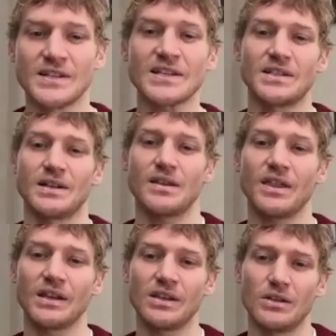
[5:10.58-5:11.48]

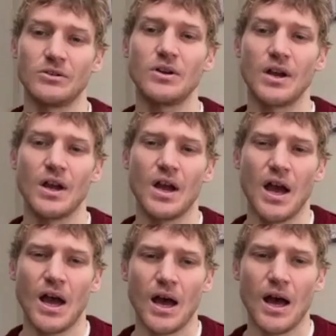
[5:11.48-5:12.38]
Fantastic. Thank you.
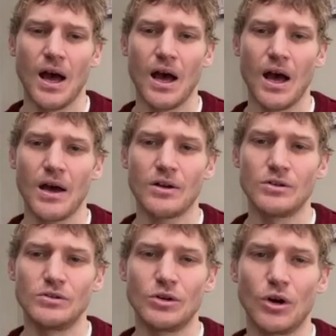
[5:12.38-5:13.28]
Uh,
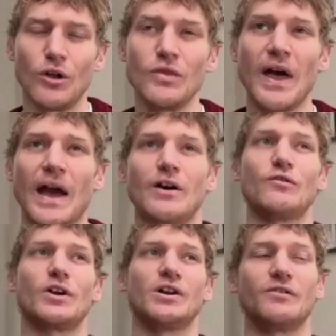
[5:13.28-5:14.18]
on that
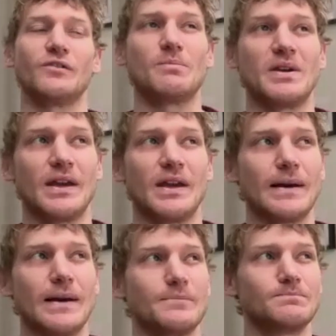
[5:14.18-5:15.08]
of kind of it being
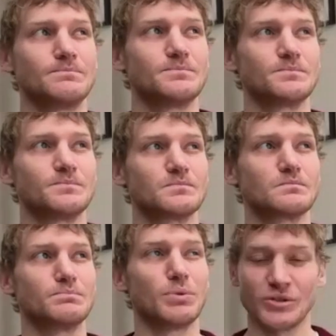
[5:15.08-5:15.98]

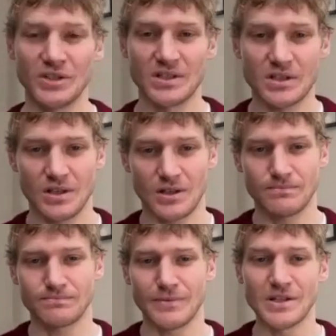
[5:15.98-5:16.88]
brought into
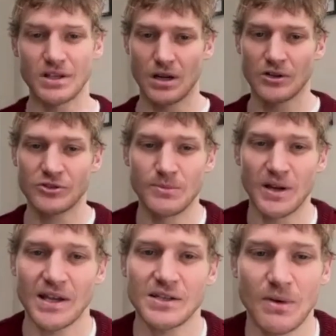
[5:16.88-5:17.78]
the classroom,
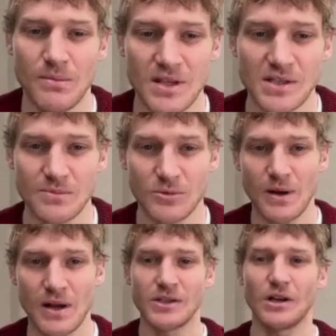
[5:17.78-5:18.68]
I guess, and maybe this is more
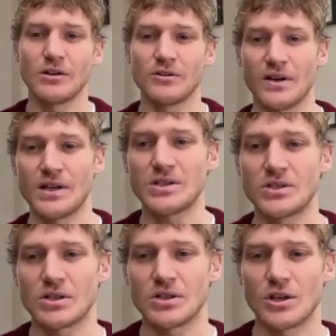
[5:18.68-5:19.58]
about a younger
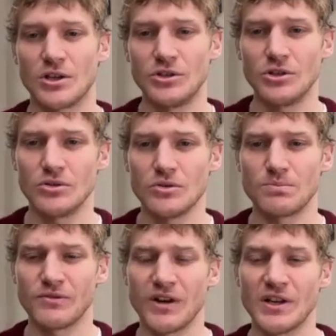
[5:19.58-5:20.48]
age. Can you
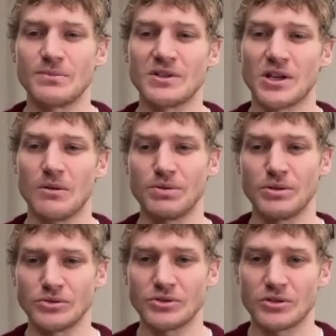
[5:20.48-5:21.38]
provide some
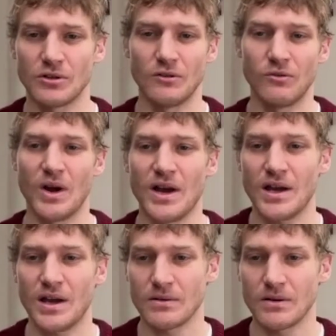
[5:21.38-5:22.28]
examples of
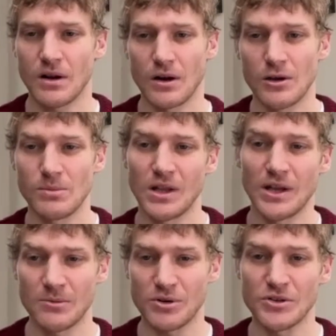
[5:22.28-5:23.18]
where global
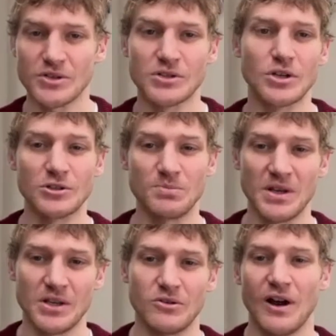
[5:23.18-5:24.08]
learning approaches could
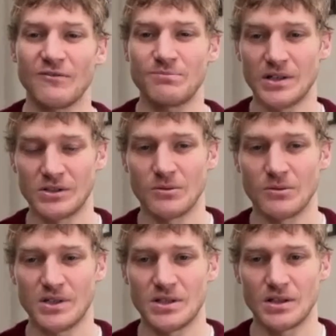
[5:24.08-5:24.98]
be or have been
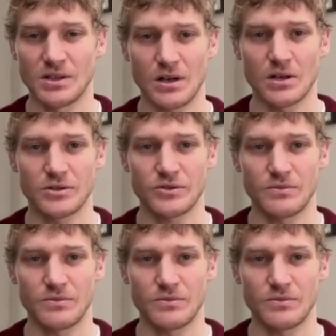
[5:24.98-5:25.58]
adopted in the classroom?